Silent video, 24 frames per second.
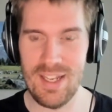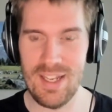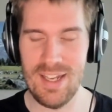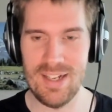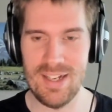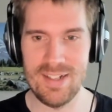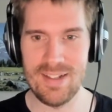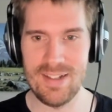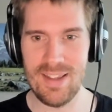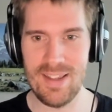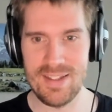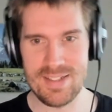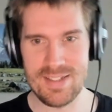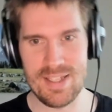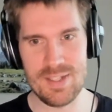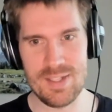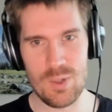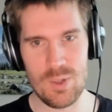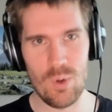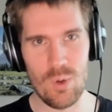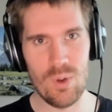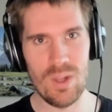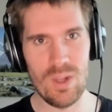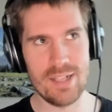And this
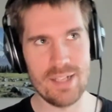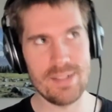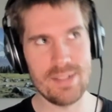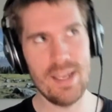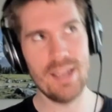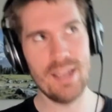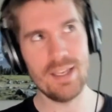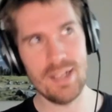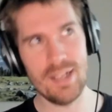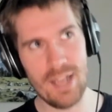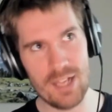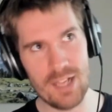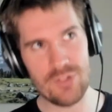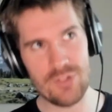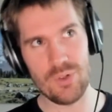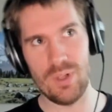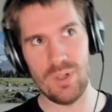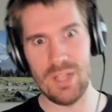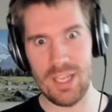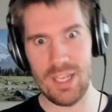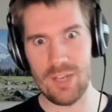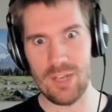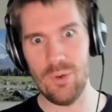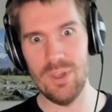whole like take a
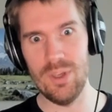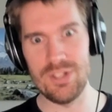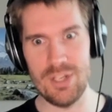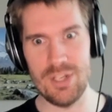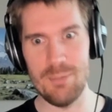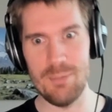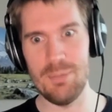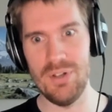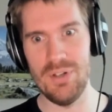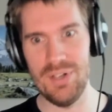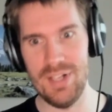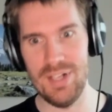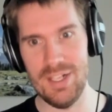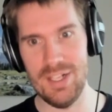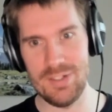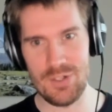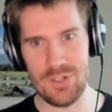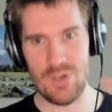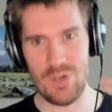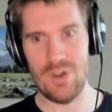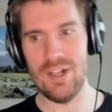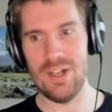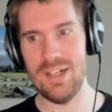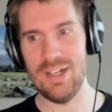natural language input and
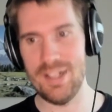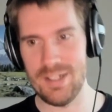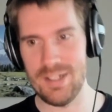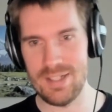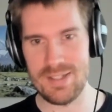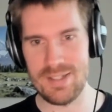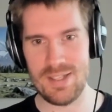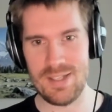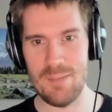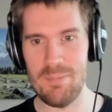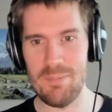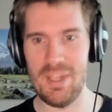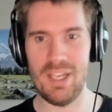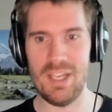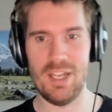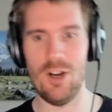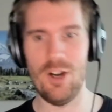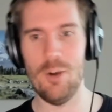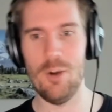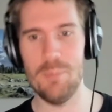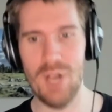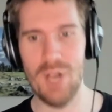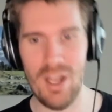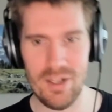turn it into something in
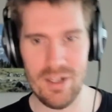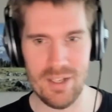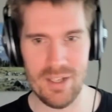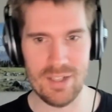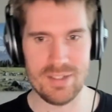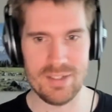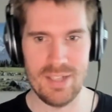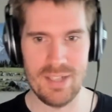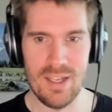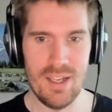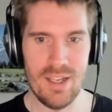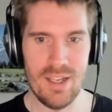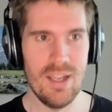our product